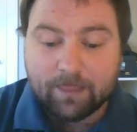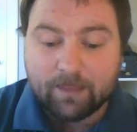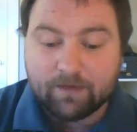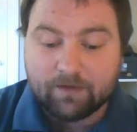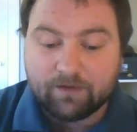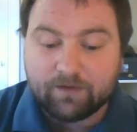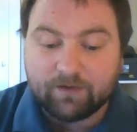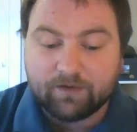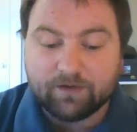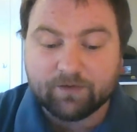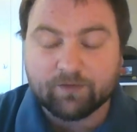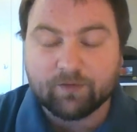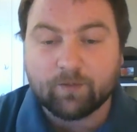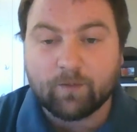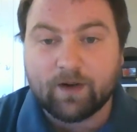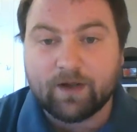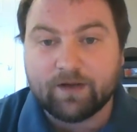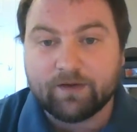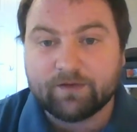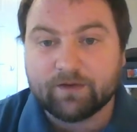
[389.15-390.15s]
the different
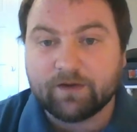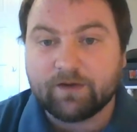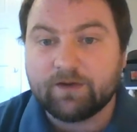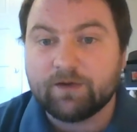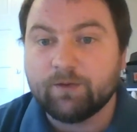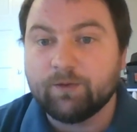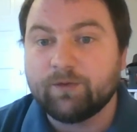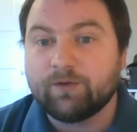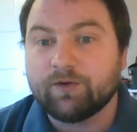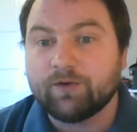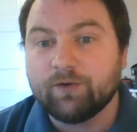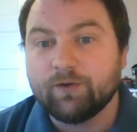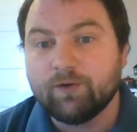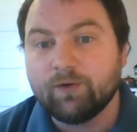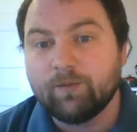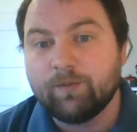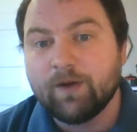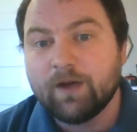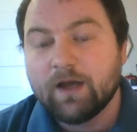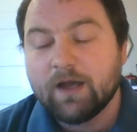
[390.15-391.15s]
ways that
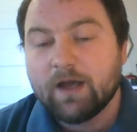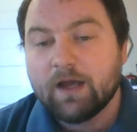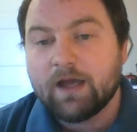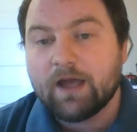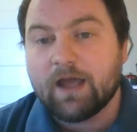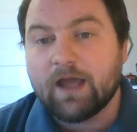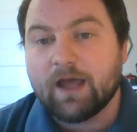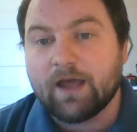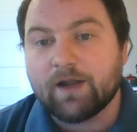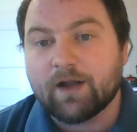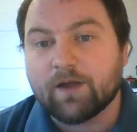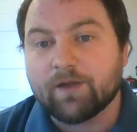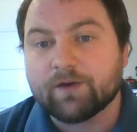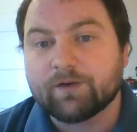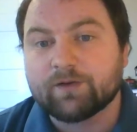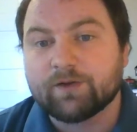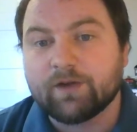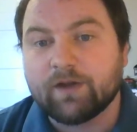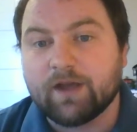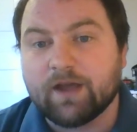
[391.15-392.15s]
YouTube and
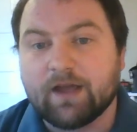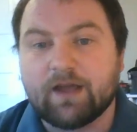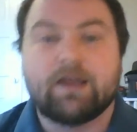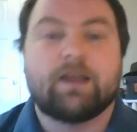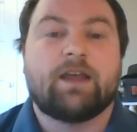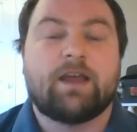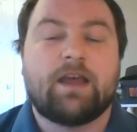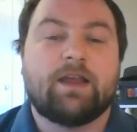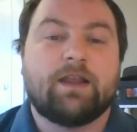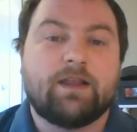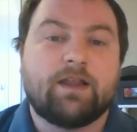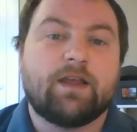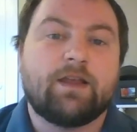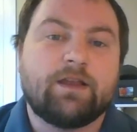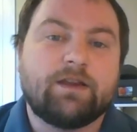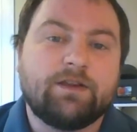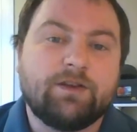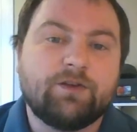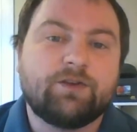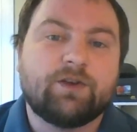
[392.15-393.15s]

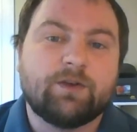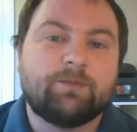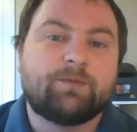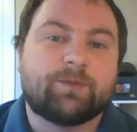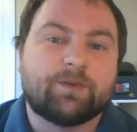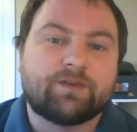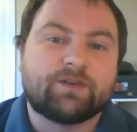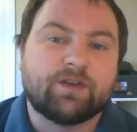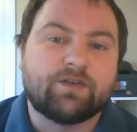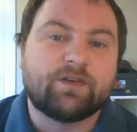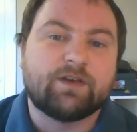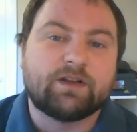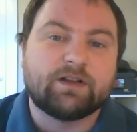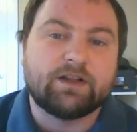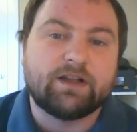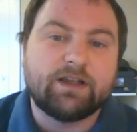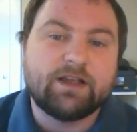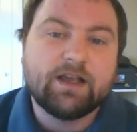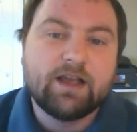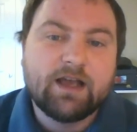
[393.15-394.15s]
YouTube
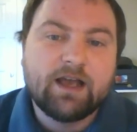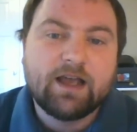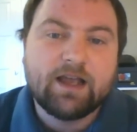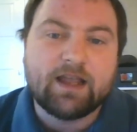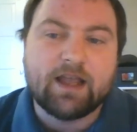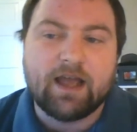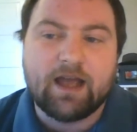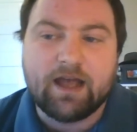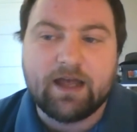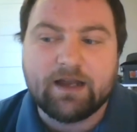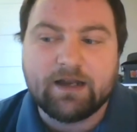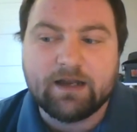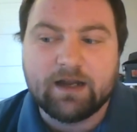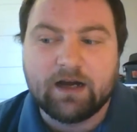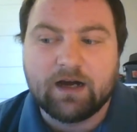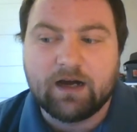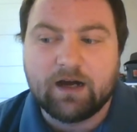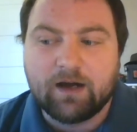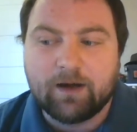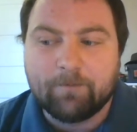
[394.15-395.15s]
specifically
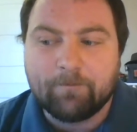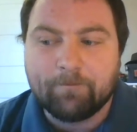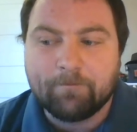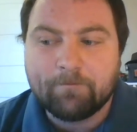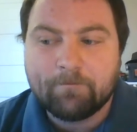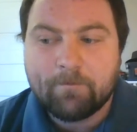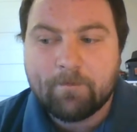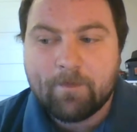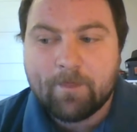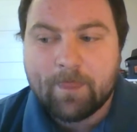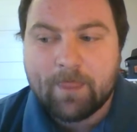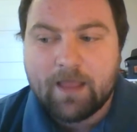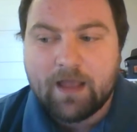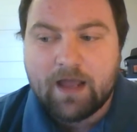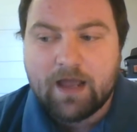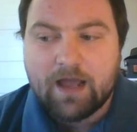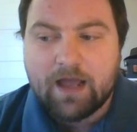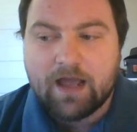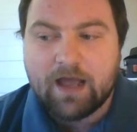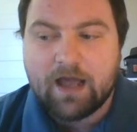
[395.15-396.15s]
can
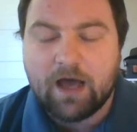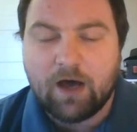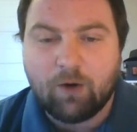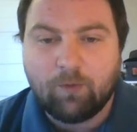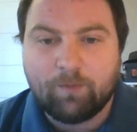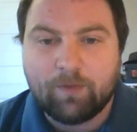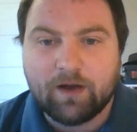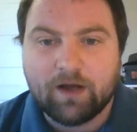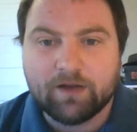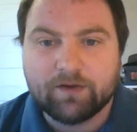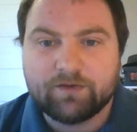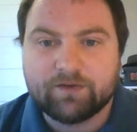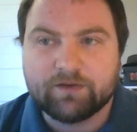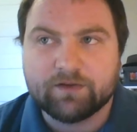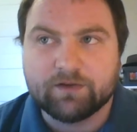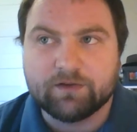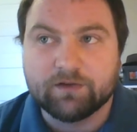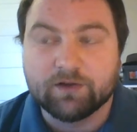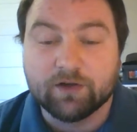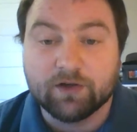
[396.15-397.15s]
help us
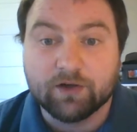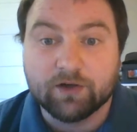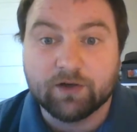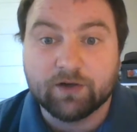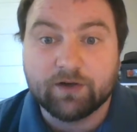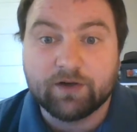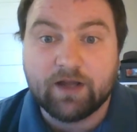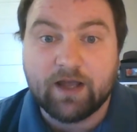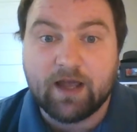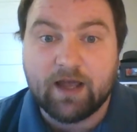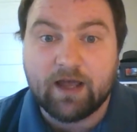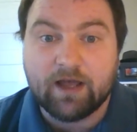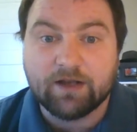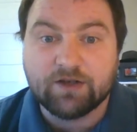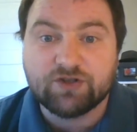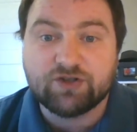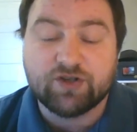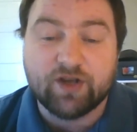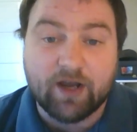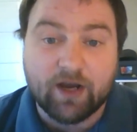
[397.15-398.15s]
learn
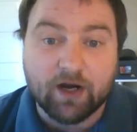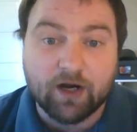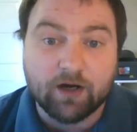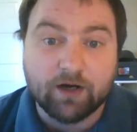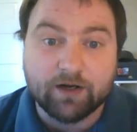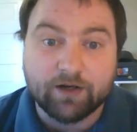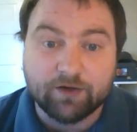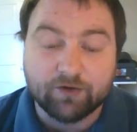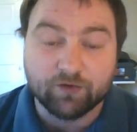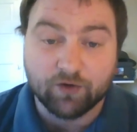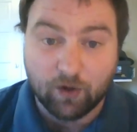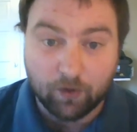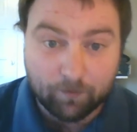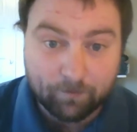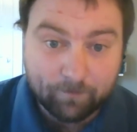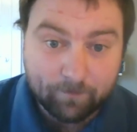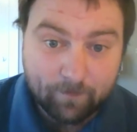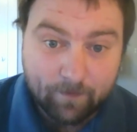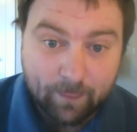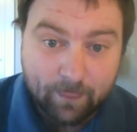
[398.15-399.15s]
and share and grow.
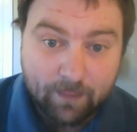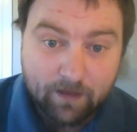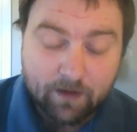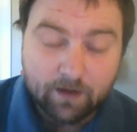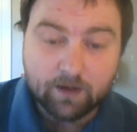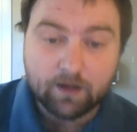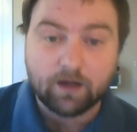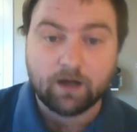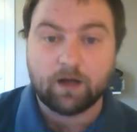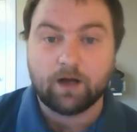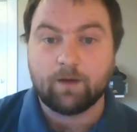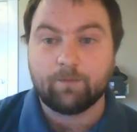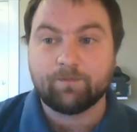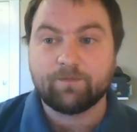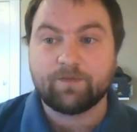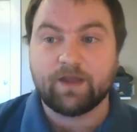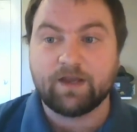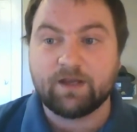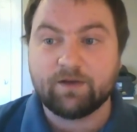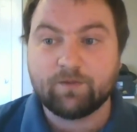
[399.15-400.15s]

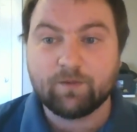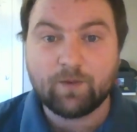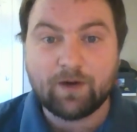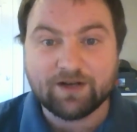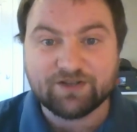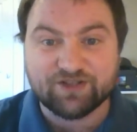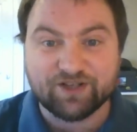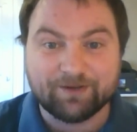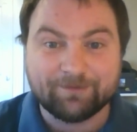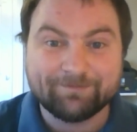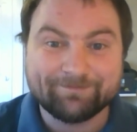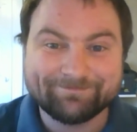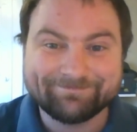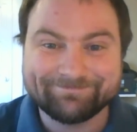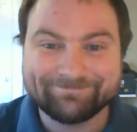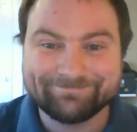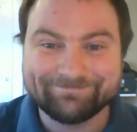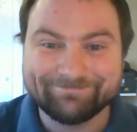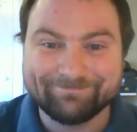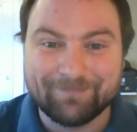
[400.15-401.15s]
Thank you for watching.
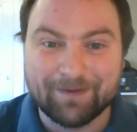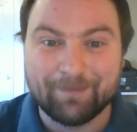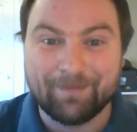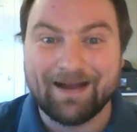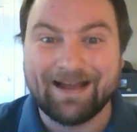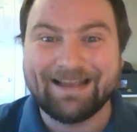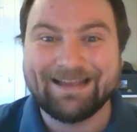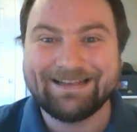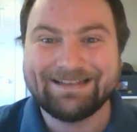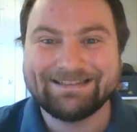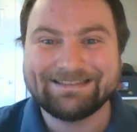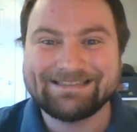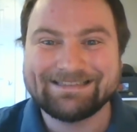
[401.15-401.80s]
Bye-bye.